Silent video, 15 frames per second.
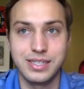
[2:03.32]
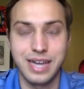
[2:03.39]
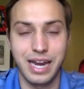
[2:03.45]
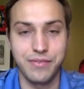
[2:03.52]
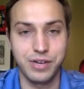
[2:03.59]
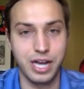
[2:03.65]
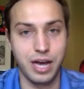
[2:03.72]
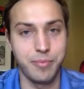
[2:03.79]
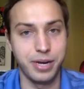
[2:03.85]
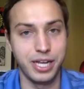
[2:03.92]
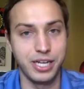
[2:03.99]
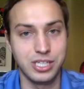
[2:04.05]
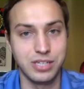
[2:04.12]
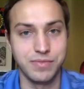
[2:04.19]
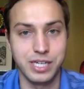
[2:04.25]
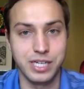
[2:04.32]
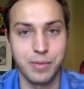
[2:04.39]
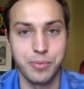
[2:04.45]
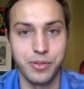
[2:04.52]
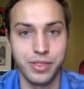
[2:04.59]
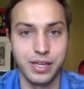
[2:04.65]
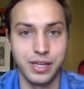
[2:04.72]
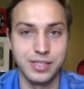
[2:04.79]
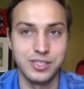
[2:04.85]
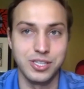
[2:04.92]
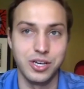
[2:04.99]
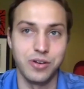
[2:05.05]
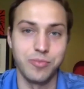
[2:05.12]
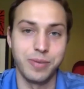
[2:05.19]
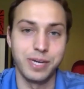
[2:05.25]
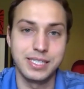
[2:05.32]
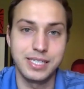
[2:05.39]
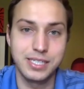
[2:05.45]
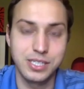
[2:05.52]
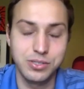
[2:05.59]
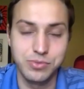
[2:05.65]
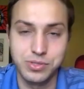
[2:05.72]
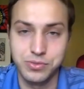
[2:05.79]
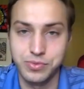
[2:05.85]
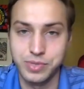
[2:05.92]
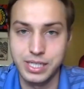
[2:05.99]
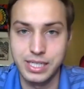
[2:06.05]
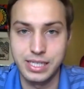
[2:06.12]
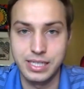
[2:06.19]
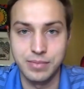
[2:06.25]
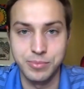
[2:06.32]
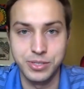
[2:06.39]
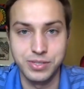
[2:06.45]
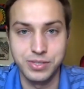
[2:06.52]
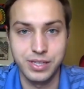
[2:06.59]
kind of a combination of a couple things. So my sister was really into music